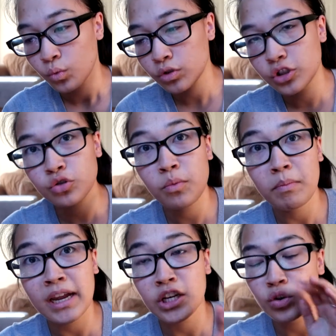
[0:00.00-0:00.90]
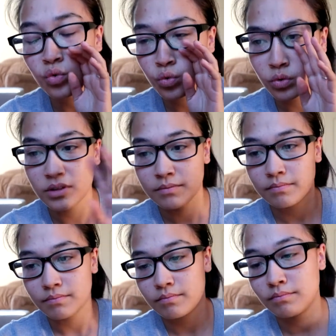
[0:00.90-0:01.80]
will do my new
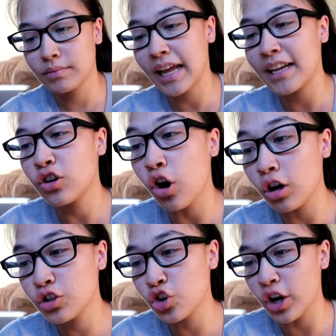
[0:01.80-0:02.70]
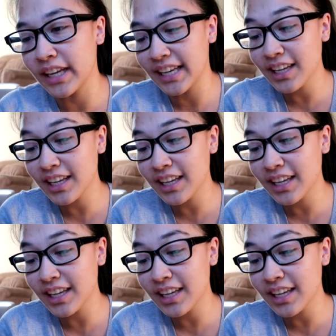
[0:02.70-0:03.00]
like card drawing